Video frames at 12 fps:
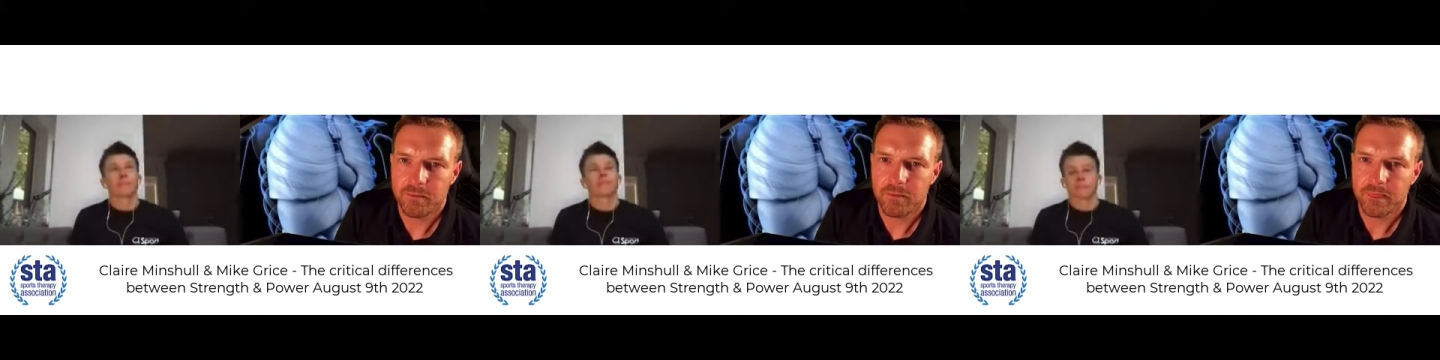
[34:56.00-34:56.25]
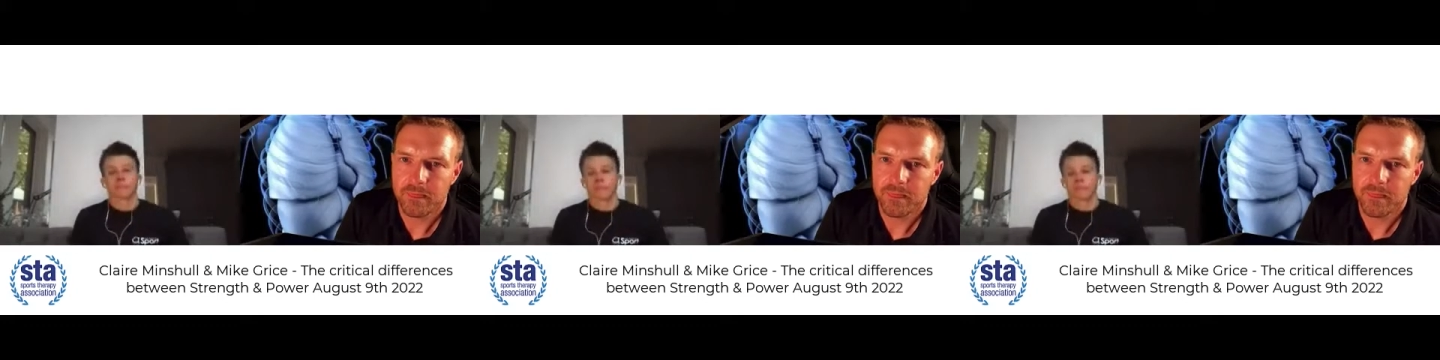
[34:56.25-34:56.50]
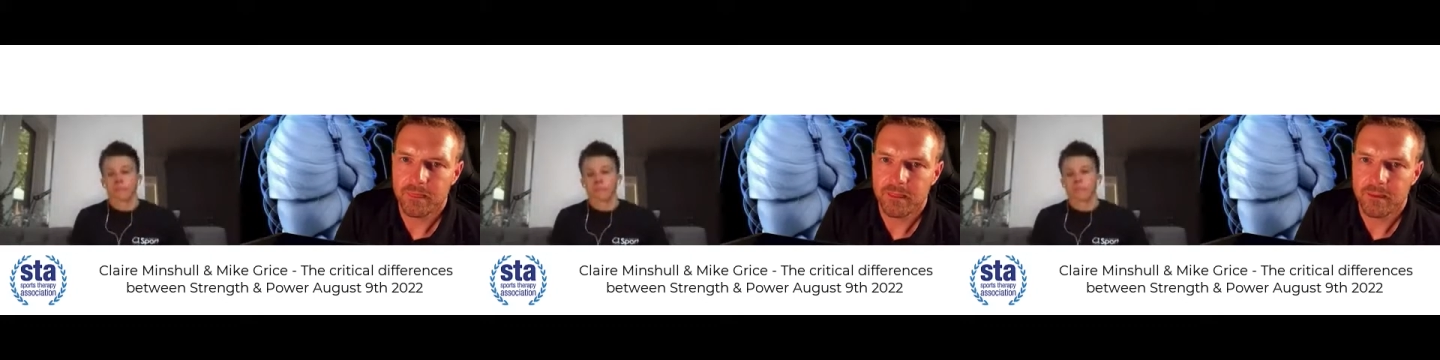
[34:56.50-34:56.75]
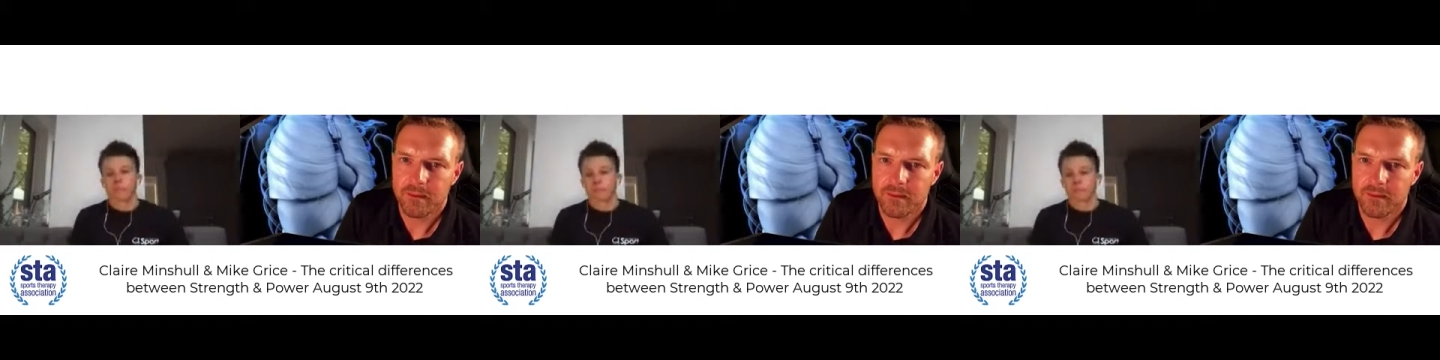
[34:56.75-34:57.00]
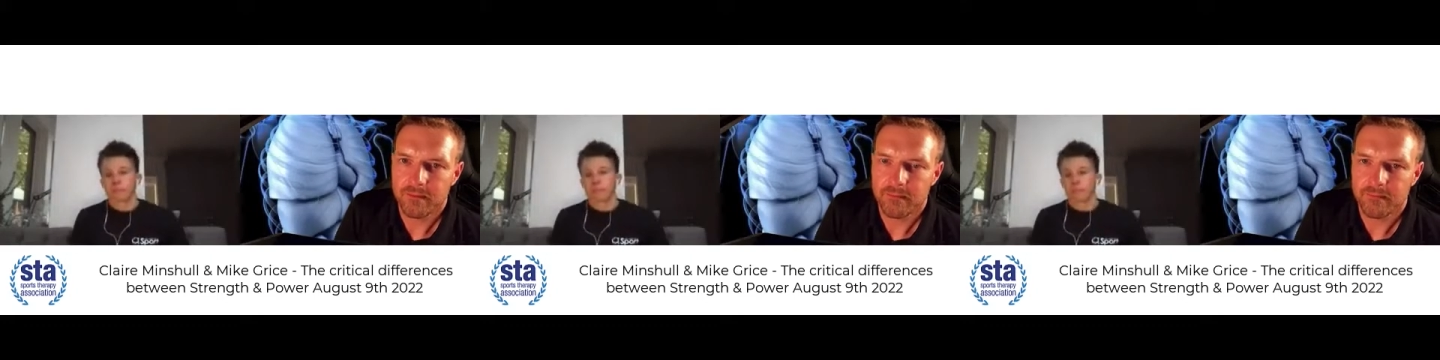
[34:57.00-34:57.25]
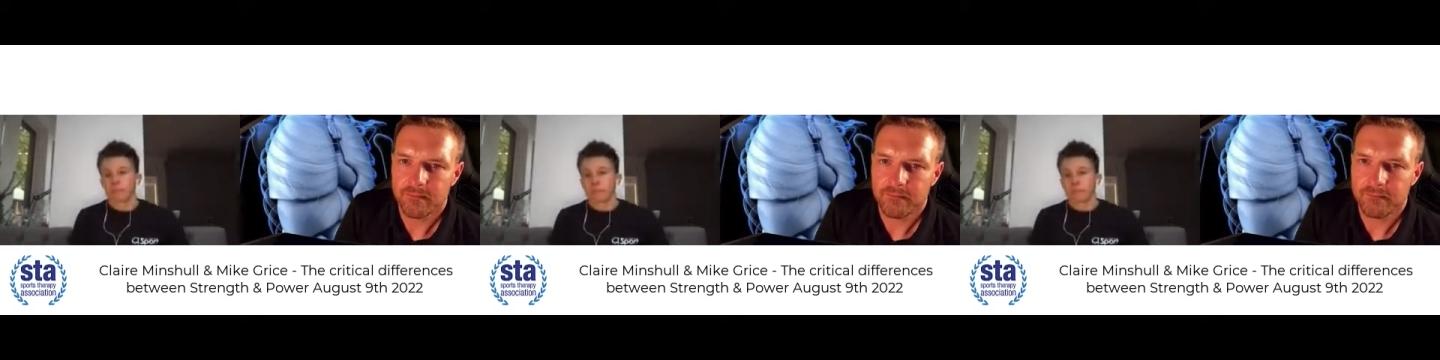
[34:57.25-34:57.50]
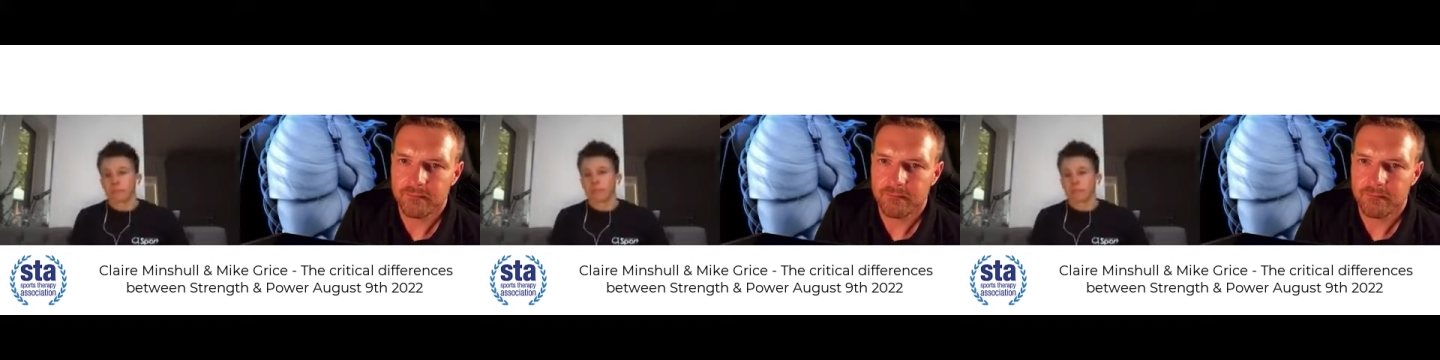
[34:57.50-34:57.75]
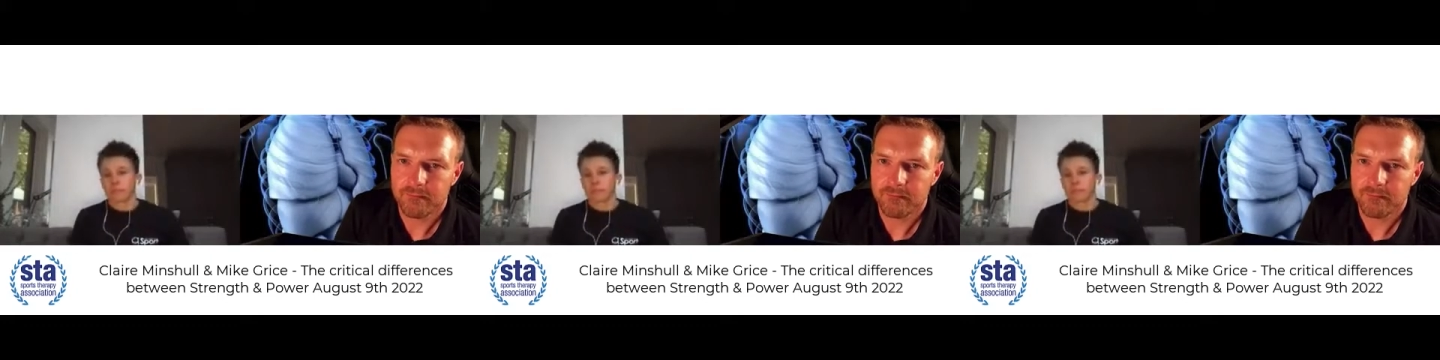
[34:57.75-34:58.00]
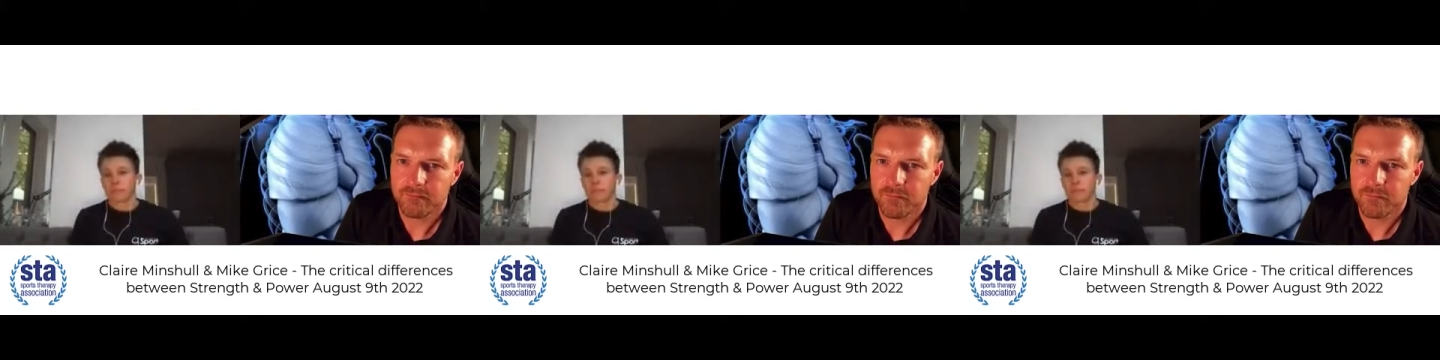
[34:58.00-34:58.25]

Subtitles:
Nothing is said.